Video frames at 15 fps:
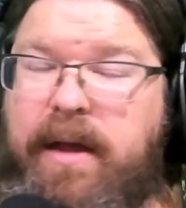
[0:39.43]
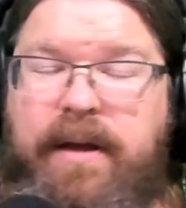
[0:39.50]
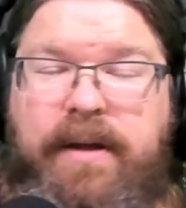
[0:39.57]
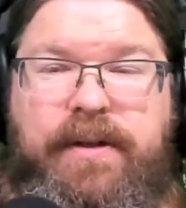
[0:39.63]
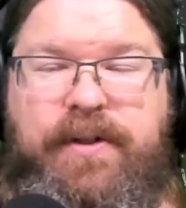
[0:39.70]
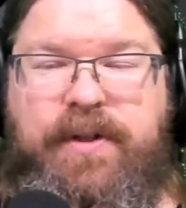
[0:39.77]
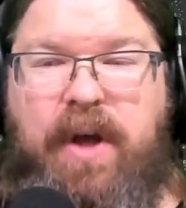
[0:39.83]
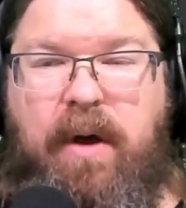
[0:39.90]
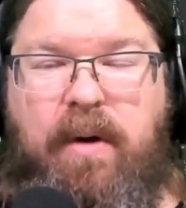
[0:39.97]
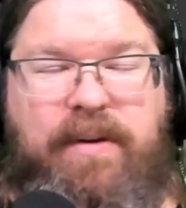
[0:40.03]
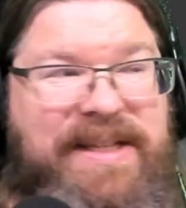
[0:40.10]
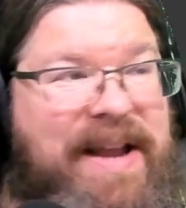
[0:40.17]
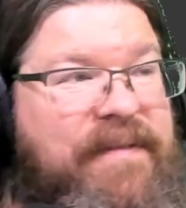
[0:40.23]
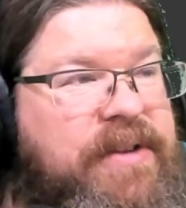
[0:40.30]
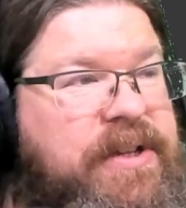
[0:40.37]
So
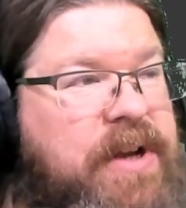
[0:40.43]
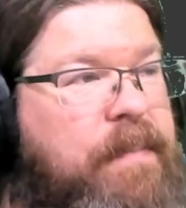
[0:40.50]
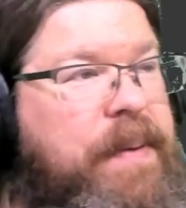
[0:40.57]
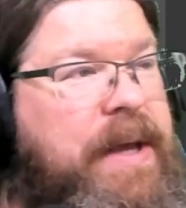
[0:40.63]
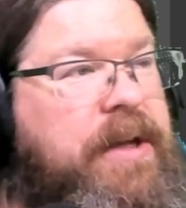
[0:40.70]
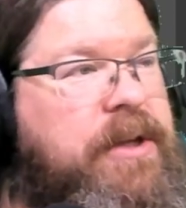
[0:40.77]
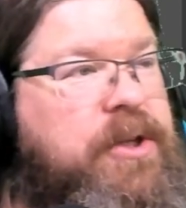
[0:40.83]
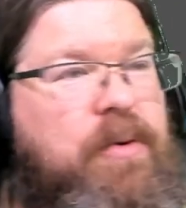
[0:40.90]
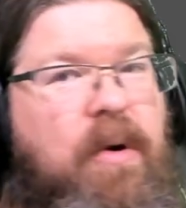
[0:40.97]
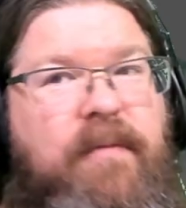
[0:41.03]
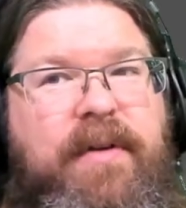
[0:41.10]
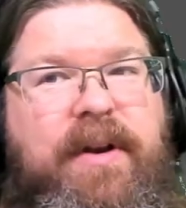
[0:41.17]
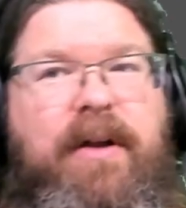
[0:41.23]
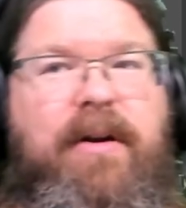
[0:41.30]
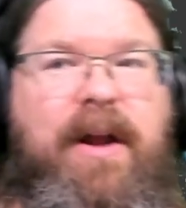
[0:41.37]
7-star Pikachu
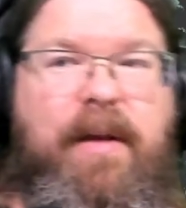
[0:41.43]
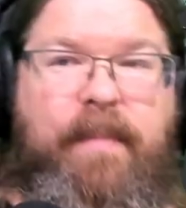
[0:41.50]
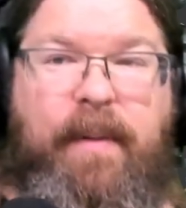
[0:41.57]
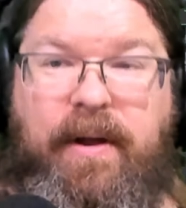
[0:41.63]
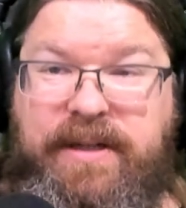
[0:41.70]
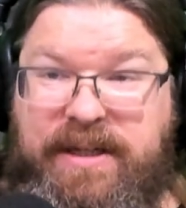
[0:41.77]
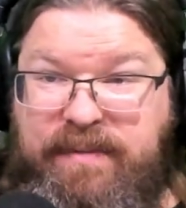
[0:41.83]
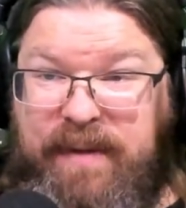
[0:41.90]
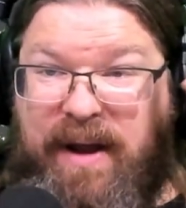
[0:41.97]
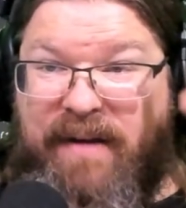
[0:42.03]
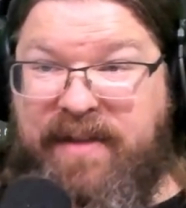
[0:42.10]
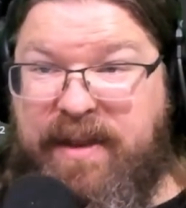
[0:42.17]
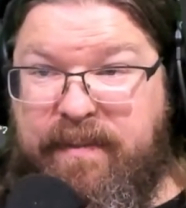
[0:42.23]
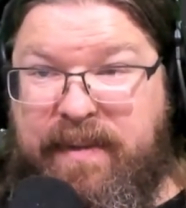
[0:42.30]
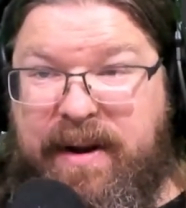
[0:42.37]
over here, and I apologize, I'm kind
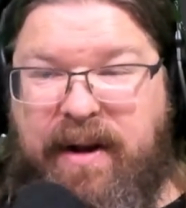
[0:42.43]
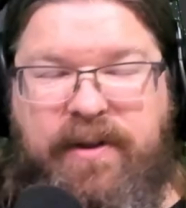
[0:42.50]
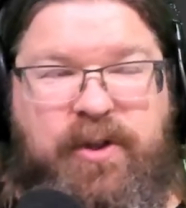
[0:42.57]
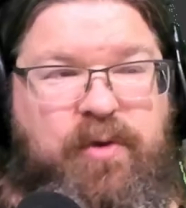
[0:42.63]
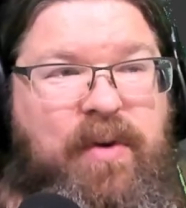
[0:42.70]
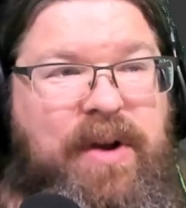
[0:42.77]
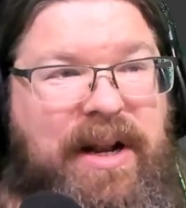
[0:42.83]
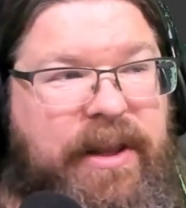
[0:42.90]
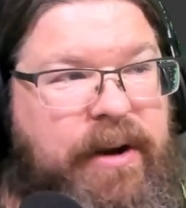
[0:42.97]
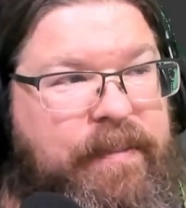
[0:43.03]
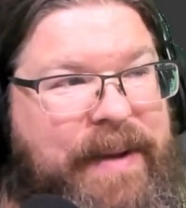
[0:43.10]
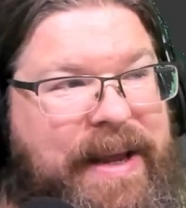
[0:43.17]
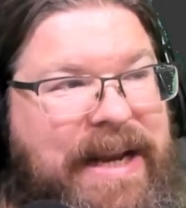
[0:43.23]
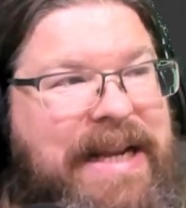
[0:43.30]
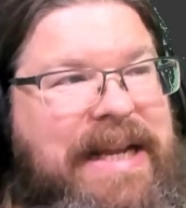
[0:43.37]
of in the middle of the screen a little
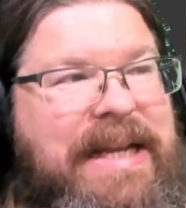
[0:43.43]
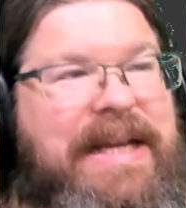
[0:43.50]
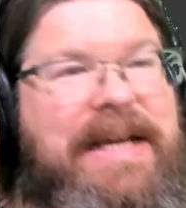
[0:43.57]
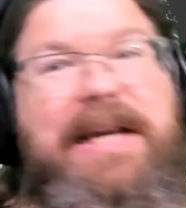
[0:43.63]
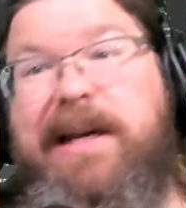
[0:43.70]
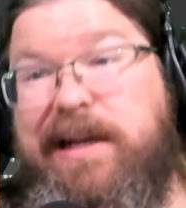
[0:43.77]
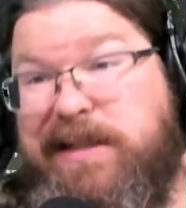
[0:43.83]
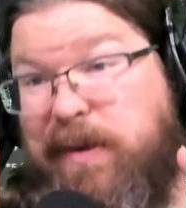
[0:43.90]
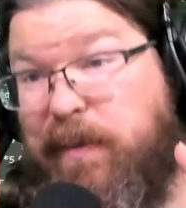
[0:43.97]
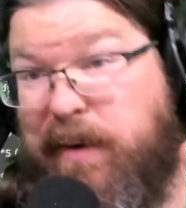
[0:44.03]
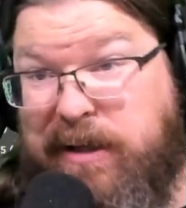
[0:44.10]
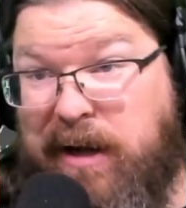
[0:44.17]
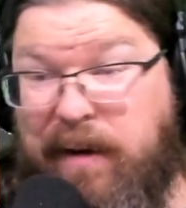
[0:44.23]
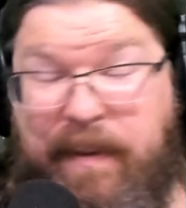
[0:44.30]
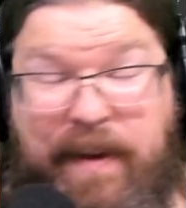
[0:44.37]
bit because I
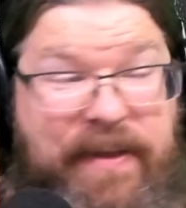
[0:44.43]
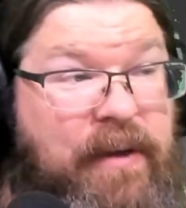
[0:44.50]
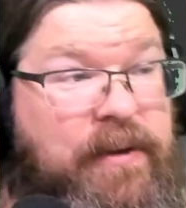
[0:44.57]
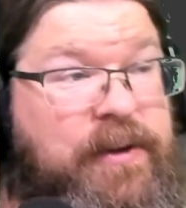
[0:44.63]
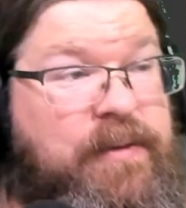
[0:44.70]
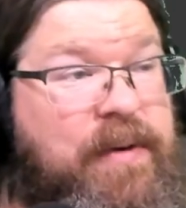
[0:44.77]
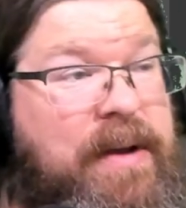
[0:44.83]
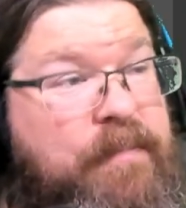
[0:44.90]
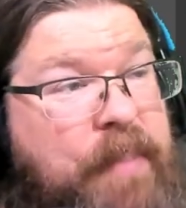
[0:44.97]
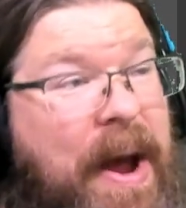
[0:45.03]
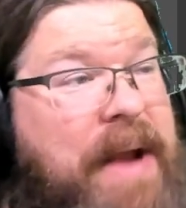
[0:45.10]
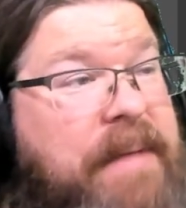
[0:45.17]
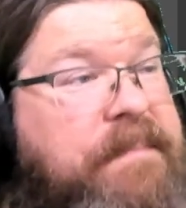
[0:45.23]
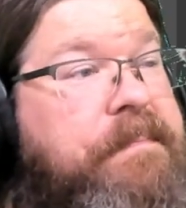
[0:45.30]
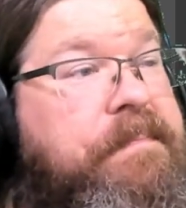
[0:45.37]
want to talk about the other screen.
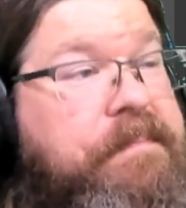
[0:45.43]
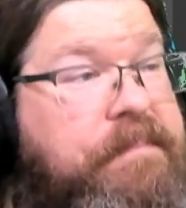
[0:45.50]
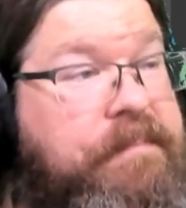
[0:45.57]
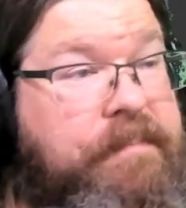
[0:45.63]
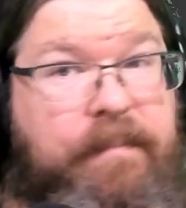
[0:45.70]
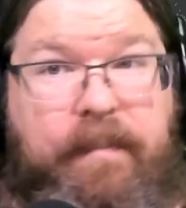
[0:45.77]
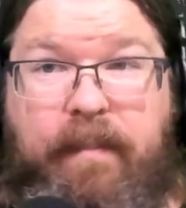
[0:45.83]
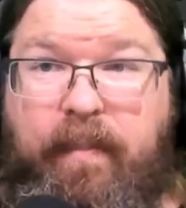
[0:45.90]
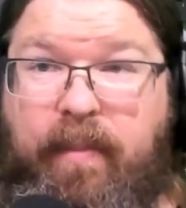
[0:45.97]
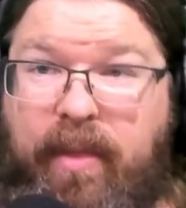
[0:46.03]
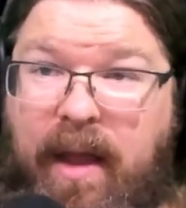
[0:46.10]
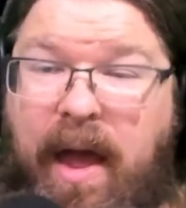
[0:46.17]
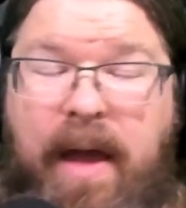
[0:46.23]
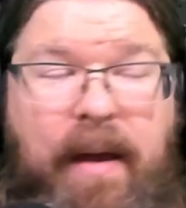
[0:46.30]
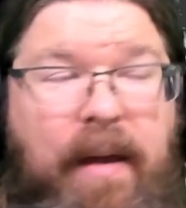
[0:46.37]
But
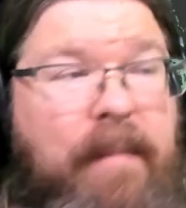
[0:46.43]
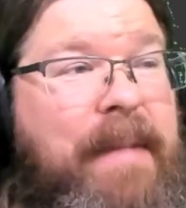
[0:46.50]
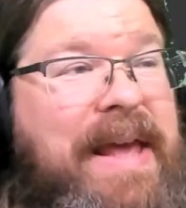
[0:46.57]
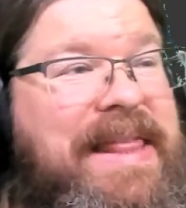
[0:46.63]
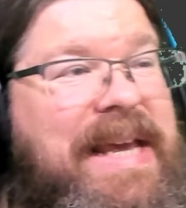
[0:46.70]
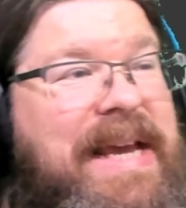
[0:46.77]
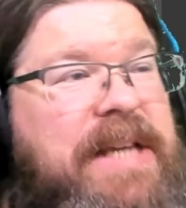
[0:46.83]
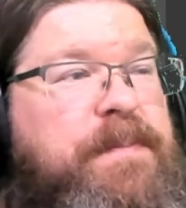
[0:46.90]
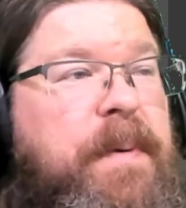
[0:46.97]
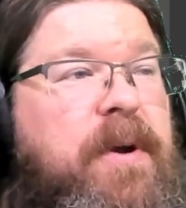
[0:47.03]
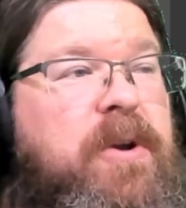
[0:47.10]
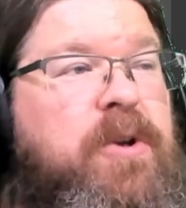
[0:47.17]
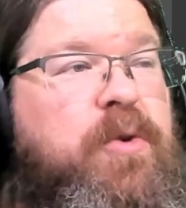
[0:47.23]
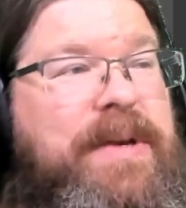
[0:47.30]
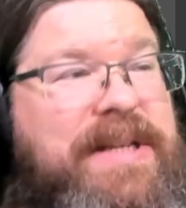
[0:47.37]
main thing is, per
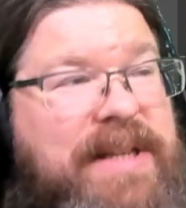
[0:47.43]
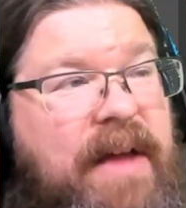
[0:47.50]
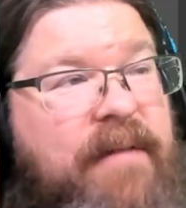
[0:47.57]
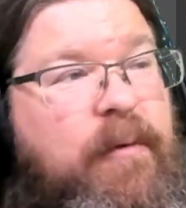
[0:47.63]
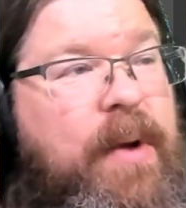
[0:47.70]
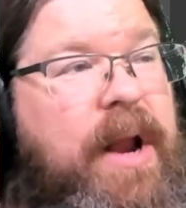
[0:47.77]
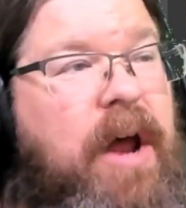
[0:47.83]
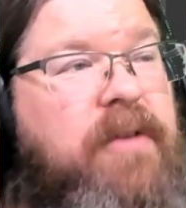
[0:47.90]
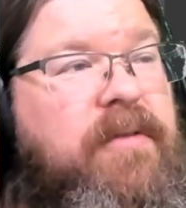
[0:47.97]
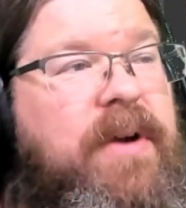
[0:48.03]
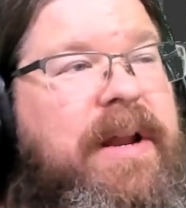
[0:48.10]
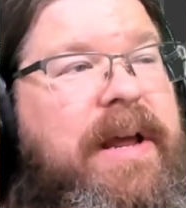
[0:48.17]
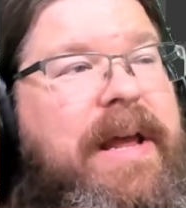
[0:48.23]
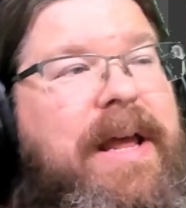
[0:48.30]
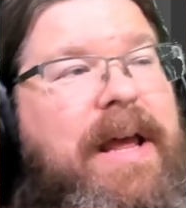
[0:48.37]
usual, he's level
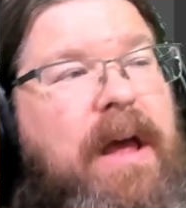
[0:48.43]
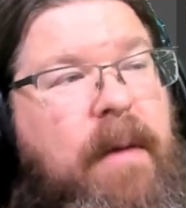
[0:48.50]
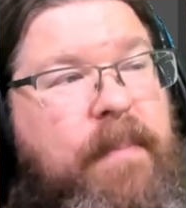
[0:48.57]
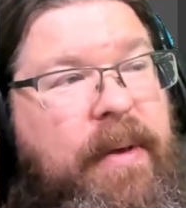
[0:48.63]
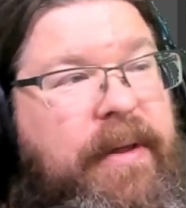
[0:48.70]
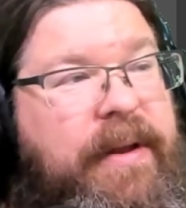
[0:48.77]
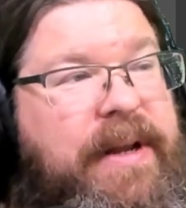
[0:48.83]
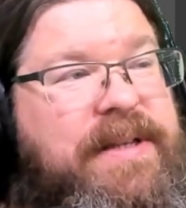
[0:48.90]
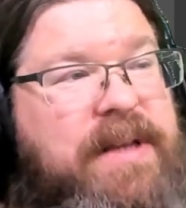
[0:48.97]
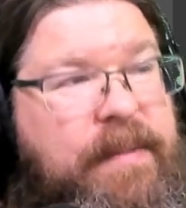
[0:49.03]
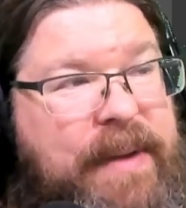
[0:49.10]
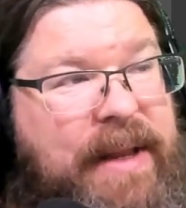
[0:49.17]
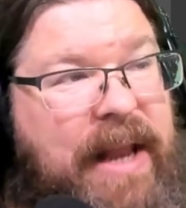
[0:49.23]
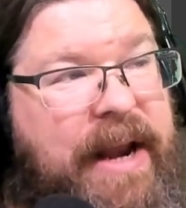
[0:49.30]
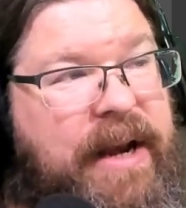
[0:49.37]
100. Ability is going
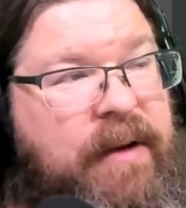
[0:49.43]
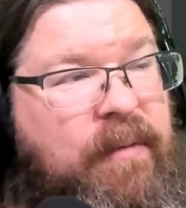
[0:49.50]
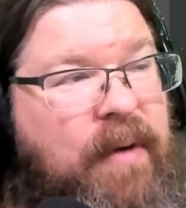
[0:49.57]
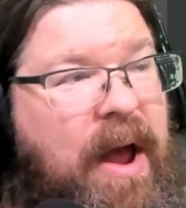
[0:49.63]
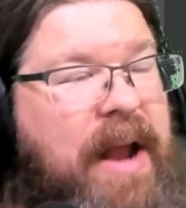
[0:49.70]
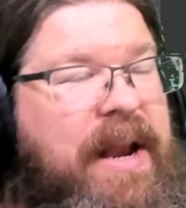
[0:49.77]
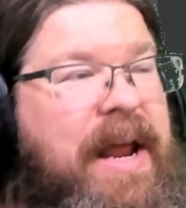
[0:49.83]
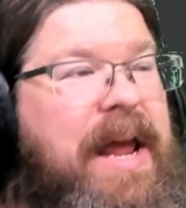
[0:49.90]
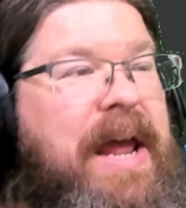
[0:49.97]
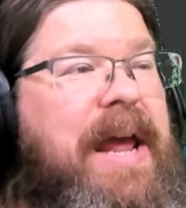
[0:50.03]
to be Lightning Rod.